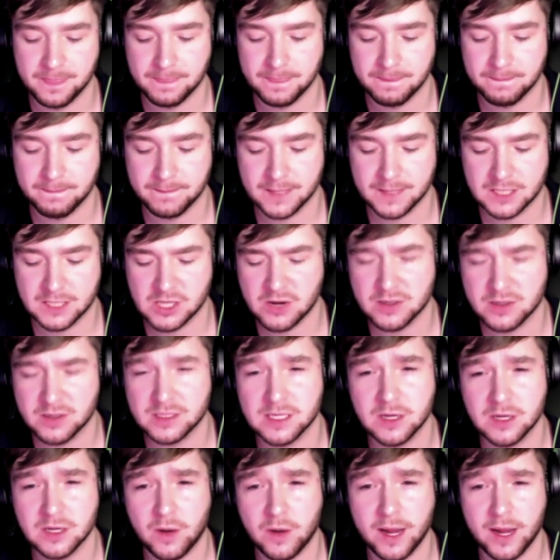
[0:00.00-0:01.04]
So I was
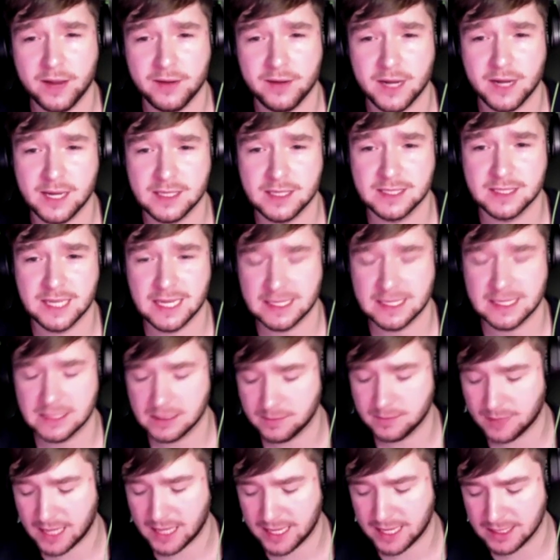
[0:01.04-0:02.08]
in quite an isolated
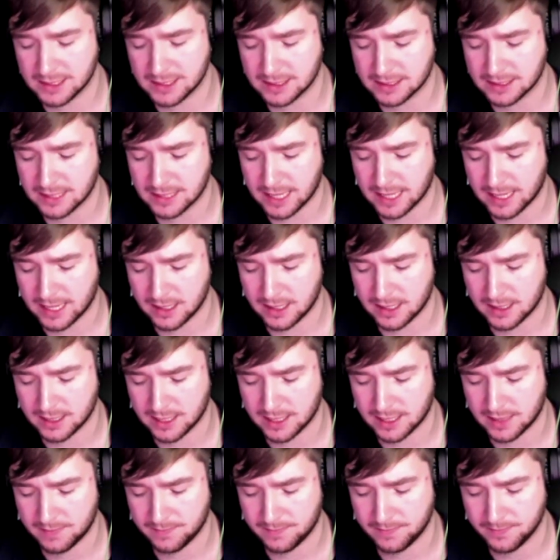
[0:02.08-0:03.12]
place, and
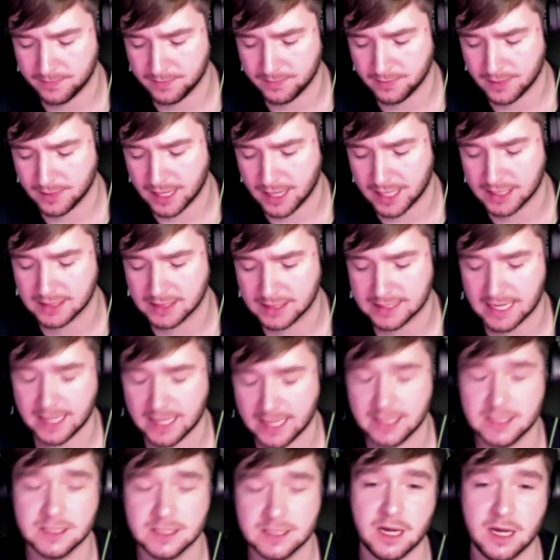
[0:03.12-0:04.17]
I
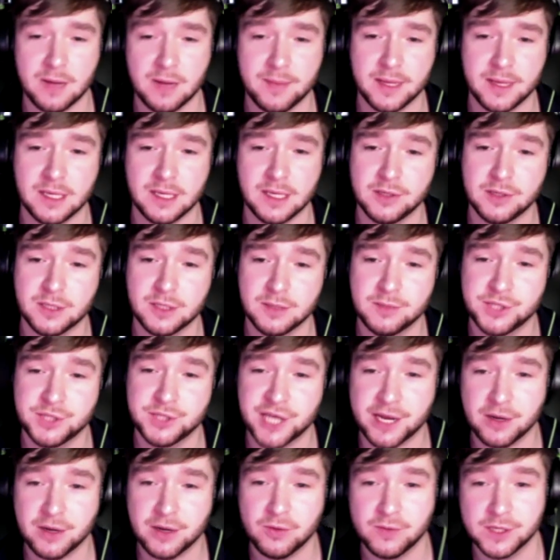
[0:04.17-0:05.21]
decided to start my YouTube
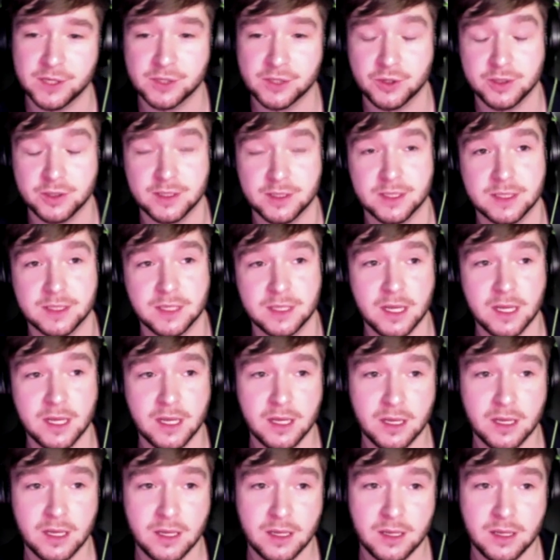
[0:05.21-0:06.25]
channel, which was
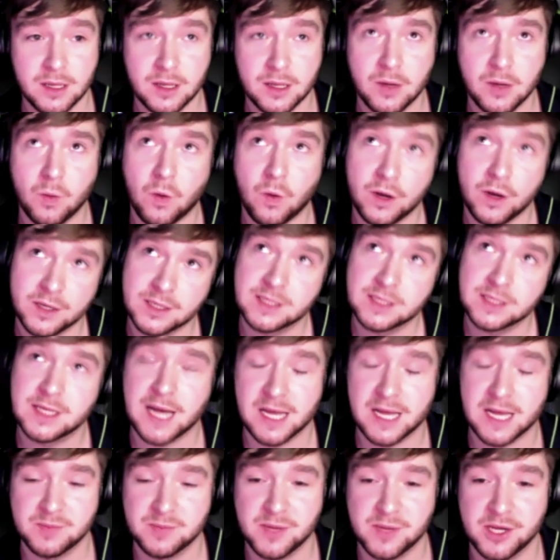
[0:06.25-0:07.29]
once
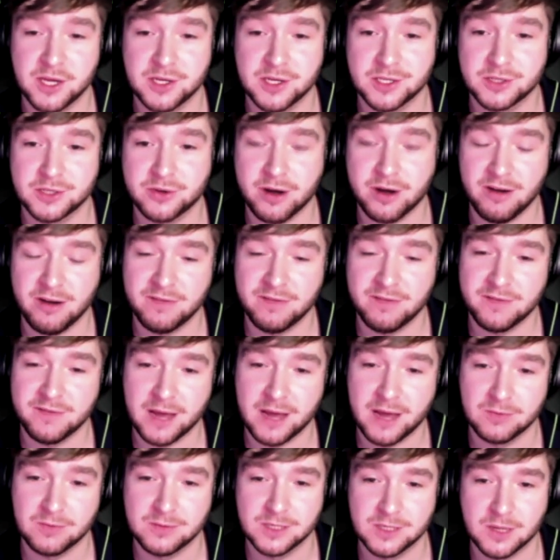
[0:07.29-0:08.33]
Asperger's Growth,
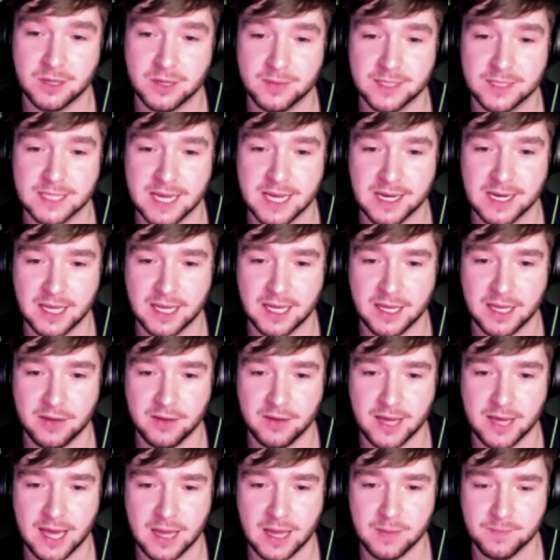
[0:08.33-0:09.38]
now Thomas Henley
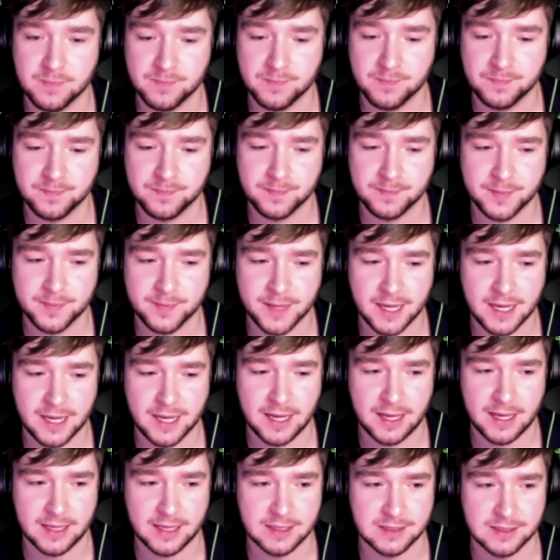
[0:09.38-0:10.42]
UK.
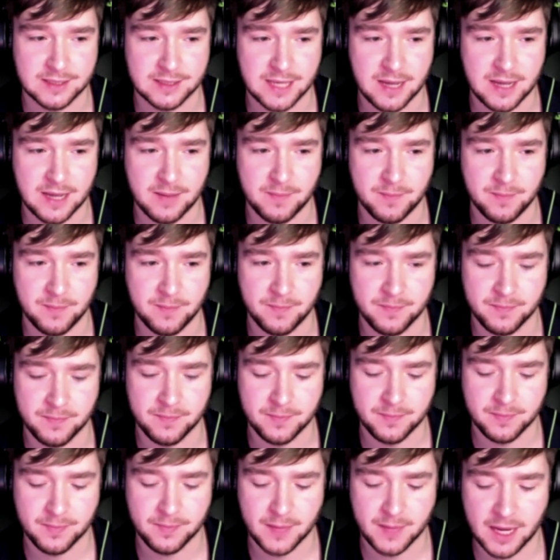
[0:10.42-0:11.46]
And
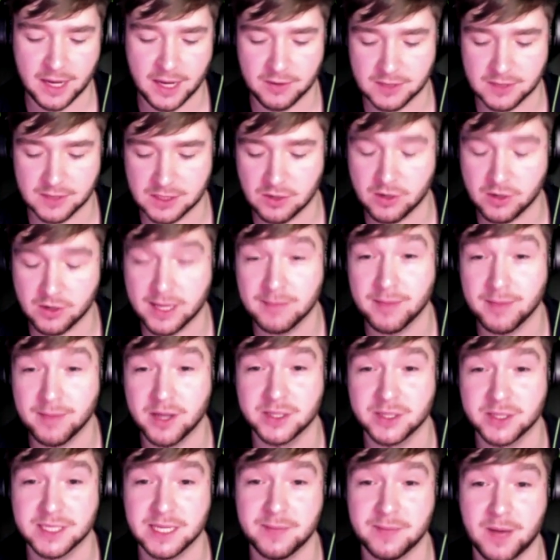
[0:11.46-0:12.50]
I was talking
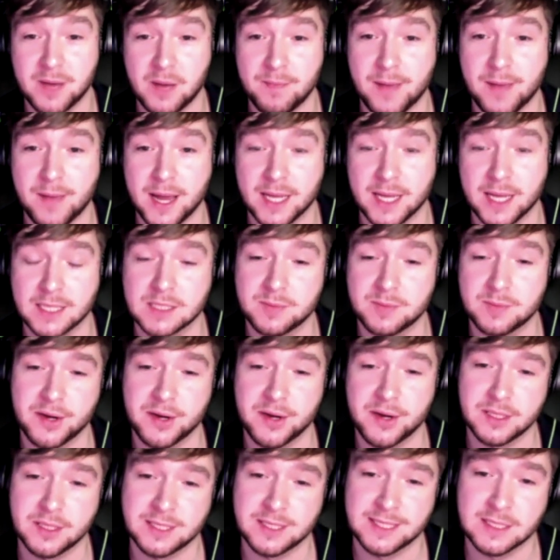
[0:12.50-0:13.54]
mostly about my
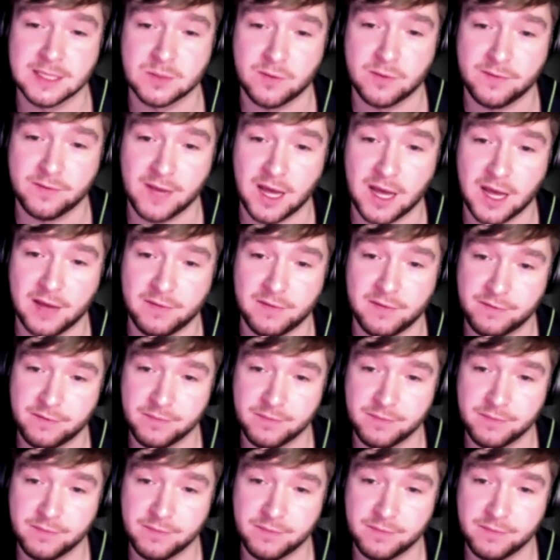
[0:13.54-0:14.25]
experiences with life.